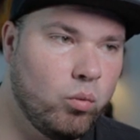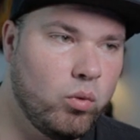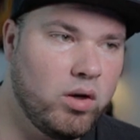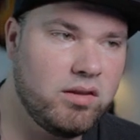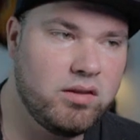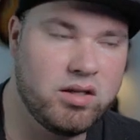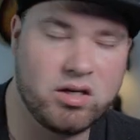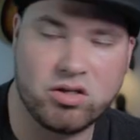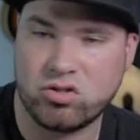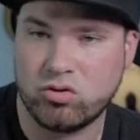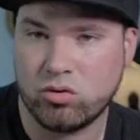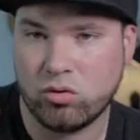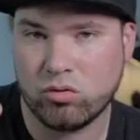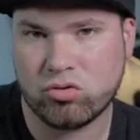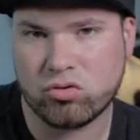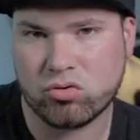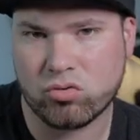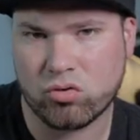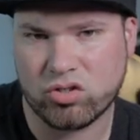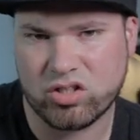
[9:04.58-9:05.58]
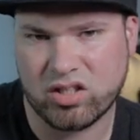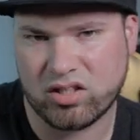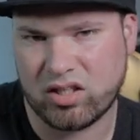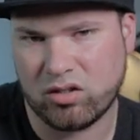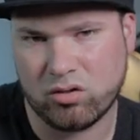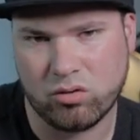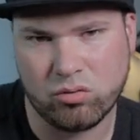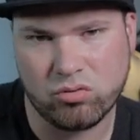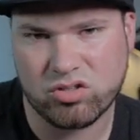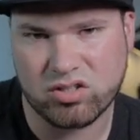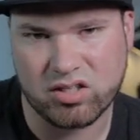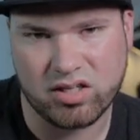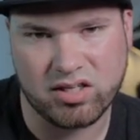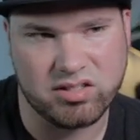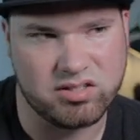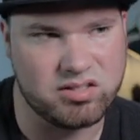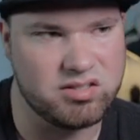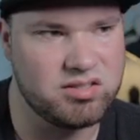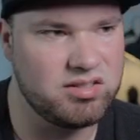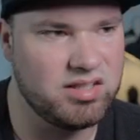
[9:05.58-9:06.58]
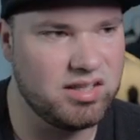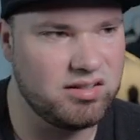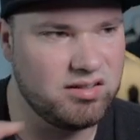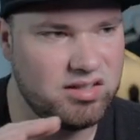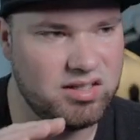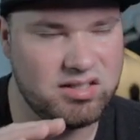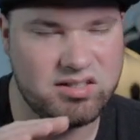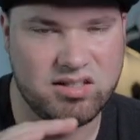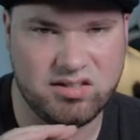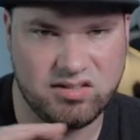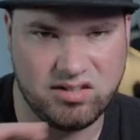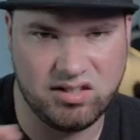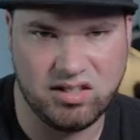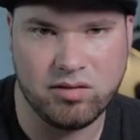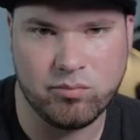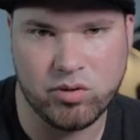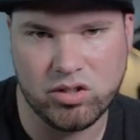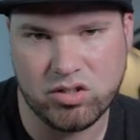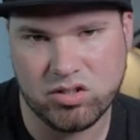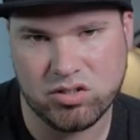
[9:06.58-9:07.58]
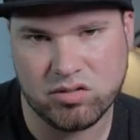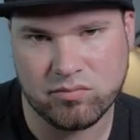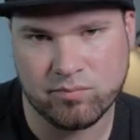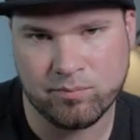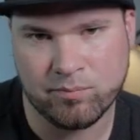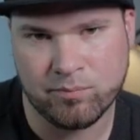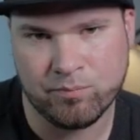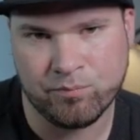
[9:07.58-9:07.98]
when there's no source set and no sizes, that this is the image.